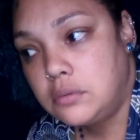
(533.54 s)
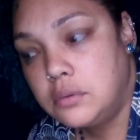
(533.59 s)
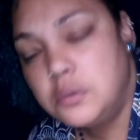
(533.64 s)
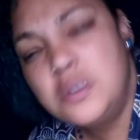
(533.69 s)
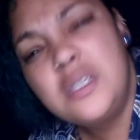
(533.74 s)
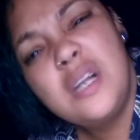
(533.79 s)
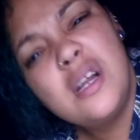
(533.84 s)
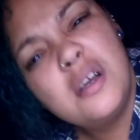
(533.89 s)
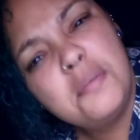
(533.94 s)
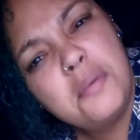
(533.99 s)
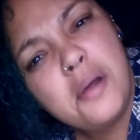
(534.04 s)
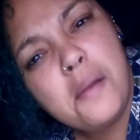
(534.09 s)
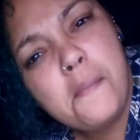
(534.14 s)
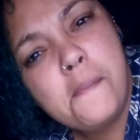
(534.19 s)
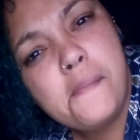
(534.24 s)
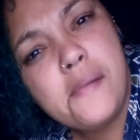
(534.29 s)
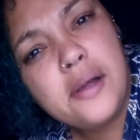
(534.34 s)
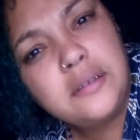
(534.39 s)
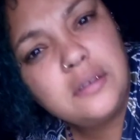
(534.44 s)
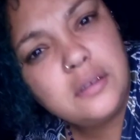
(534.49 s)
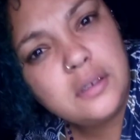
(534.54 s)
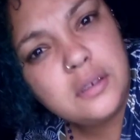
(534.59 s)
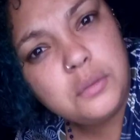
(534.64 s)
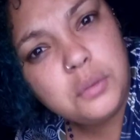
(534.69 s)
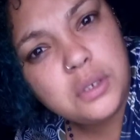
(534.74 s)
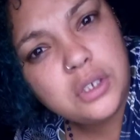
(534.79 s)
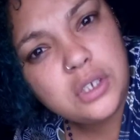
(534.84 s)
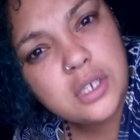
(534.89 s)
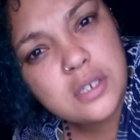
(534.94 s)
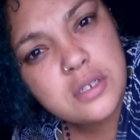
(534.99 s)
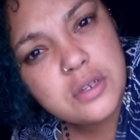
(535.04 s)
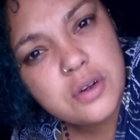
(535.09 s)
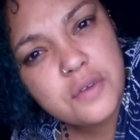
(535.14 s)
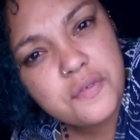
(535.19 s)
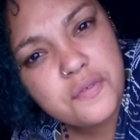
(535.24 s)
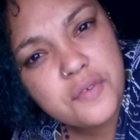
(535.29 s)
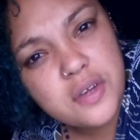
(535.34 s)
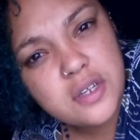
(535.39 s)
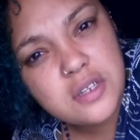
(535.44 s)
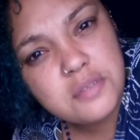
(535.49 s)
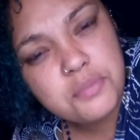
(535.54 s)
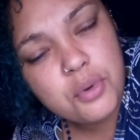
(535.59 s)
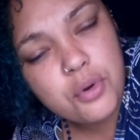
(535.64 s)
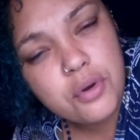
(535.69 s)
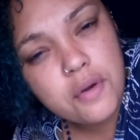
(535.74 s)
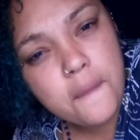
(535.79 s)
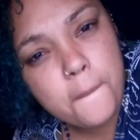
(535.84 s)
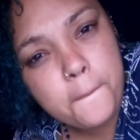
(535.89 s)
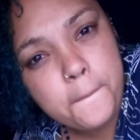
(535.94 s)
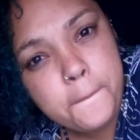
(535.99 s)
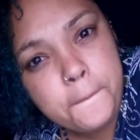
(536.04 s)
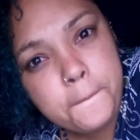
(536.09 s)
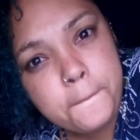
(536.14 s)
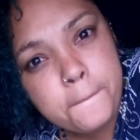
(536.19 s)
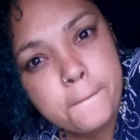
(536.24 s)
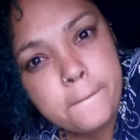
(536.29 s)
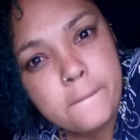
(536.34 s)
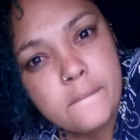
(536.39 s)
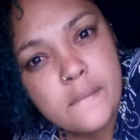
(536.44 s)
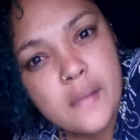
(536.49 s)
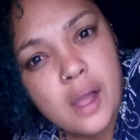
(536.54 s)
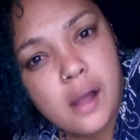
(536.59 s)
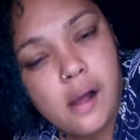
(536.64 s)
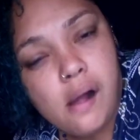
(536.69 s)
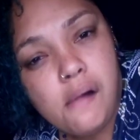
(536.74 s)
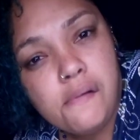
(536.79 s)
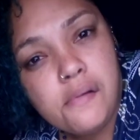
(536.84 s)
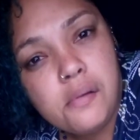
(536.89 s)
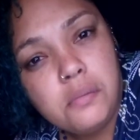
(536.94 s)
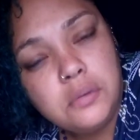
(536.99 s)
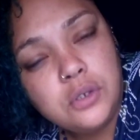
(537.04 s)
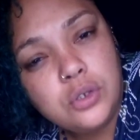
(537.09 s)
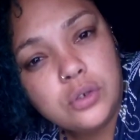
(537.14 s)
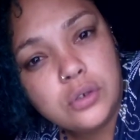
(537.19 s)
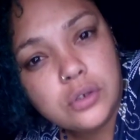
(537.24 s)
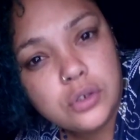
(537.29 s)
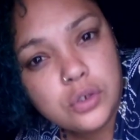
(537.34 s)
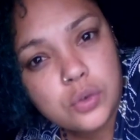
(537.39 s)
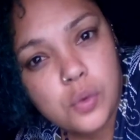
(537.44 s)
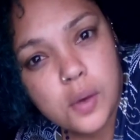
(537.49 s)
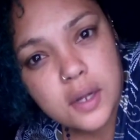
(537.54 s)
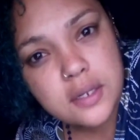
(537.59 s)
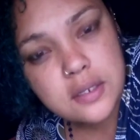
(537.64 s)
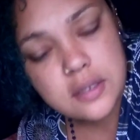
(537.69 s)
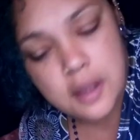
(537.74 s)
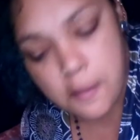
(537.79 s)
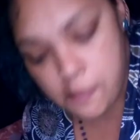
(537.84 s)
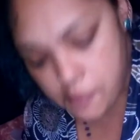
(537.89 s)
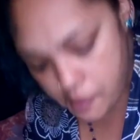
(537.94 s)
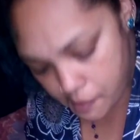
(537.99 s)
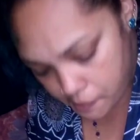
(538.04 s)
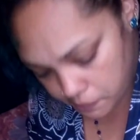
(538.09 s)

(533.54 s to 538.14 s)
it was like about a month that we chatted on Facebook, and then we took it to WhatsApp,